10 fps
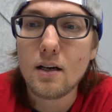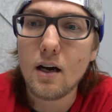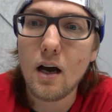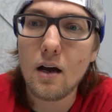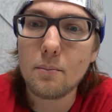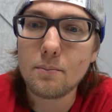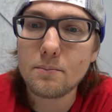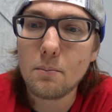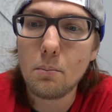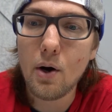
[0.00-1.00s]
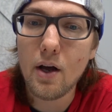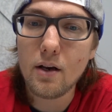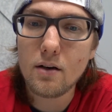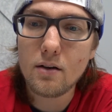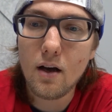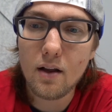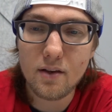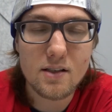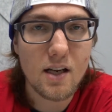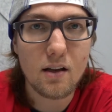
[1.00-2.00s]
But I
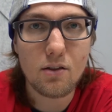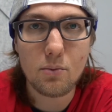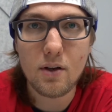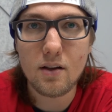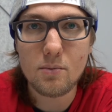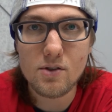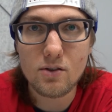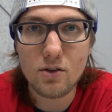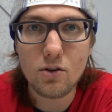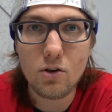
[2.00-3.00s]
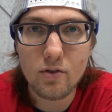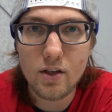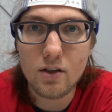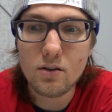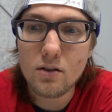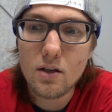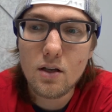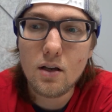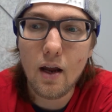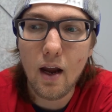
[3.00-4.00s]
think taking 3 of them is a little overkill,
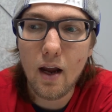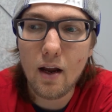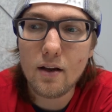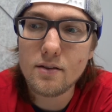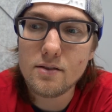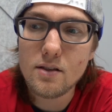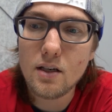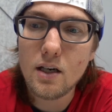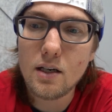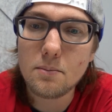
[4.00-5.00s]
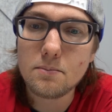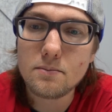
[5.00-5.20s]
and I